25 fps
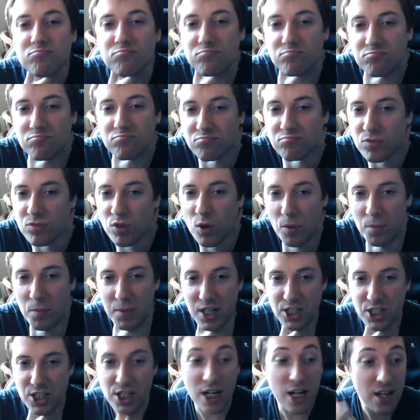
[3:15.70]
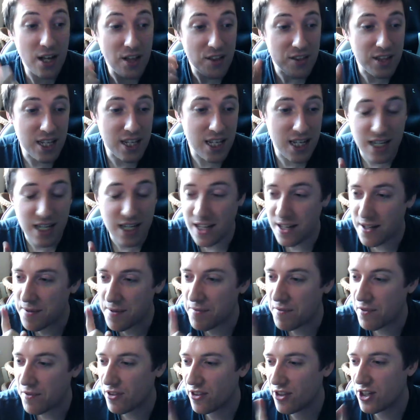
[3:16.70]
not much. The
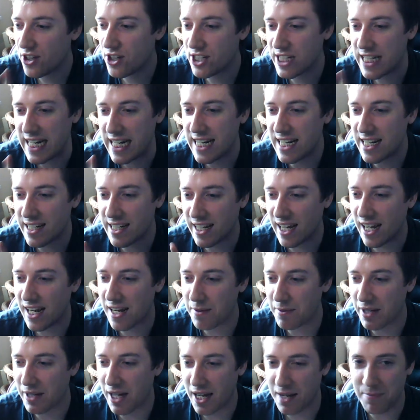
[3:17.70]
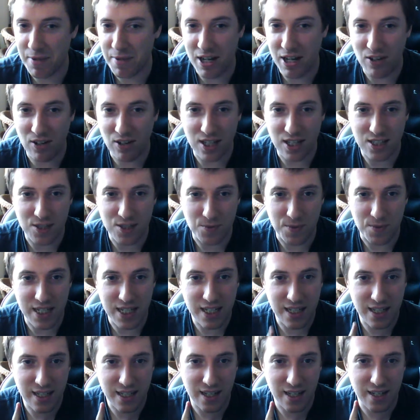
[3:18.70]
13 game came out last
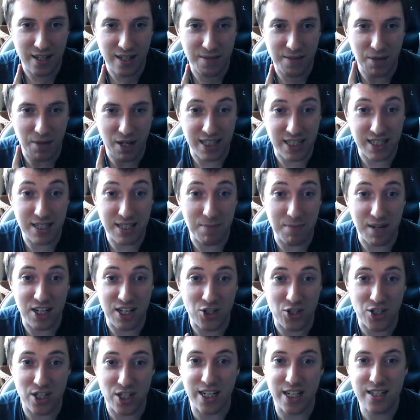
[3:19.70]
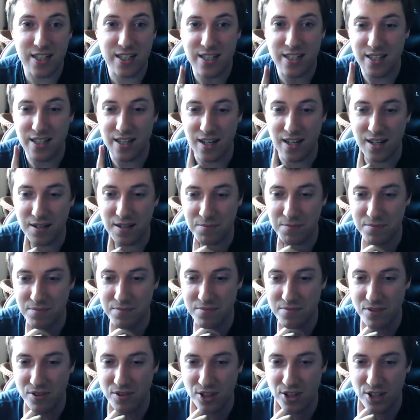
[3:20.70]
week. I did mention it.
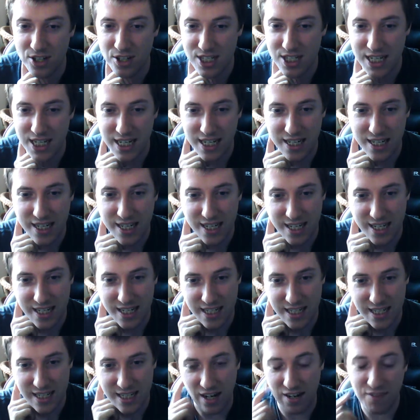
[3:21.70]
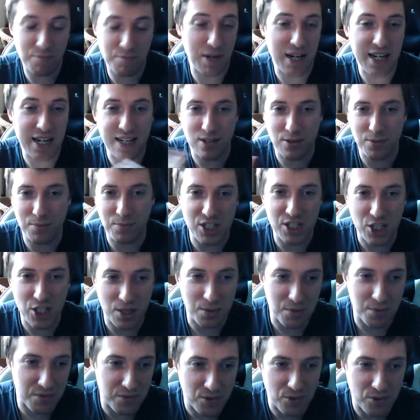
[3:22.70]
13 is... I played it on my channel
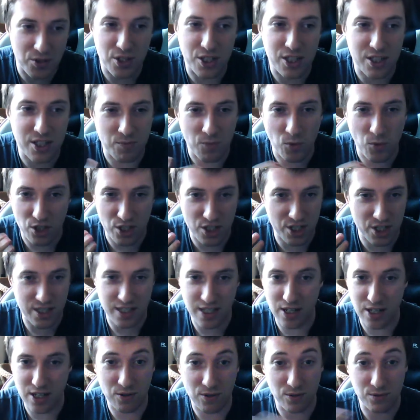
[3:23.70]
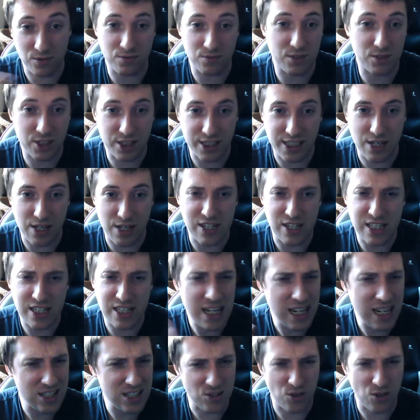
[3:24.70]
before. You can watch the old series.
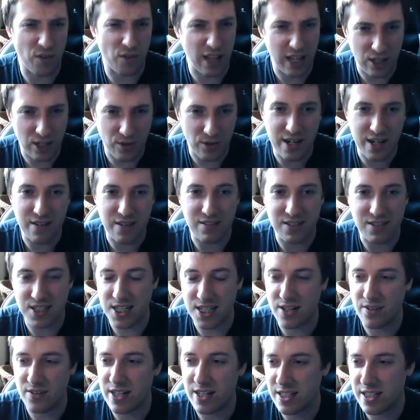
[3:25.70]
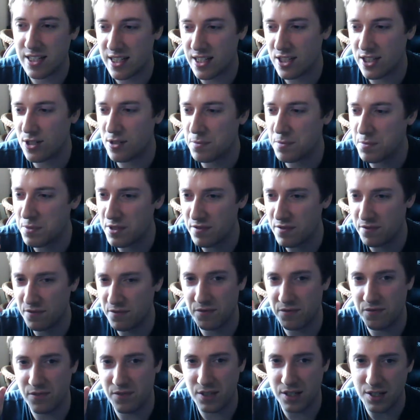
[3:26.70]
It's not that great of a series in terms of
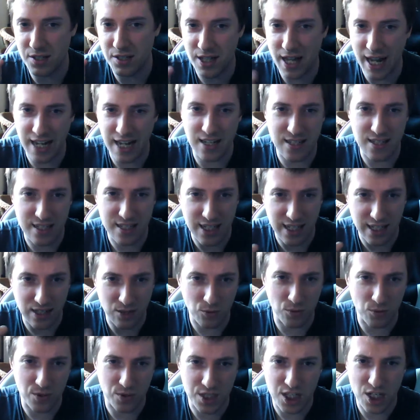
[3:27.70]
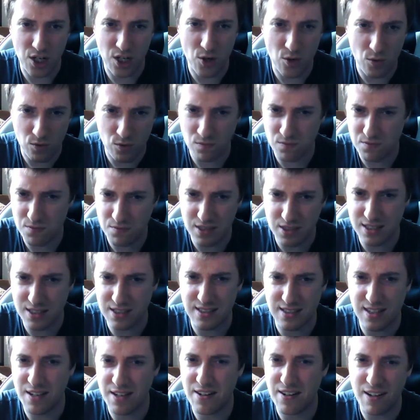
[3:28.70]
the editing, audio
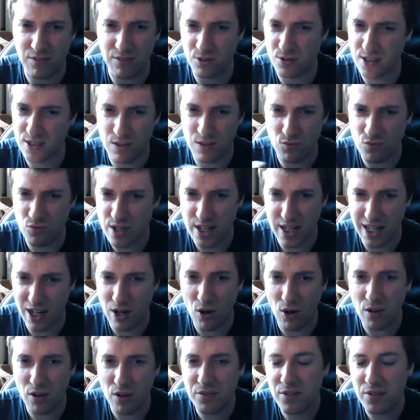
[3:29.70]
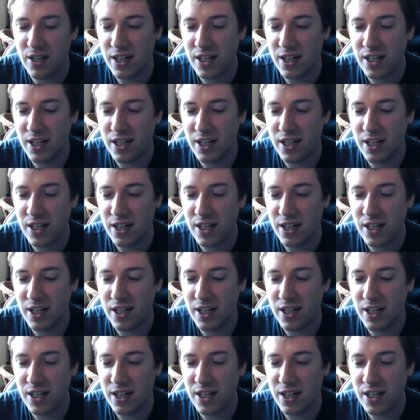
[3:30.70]
levels are really off,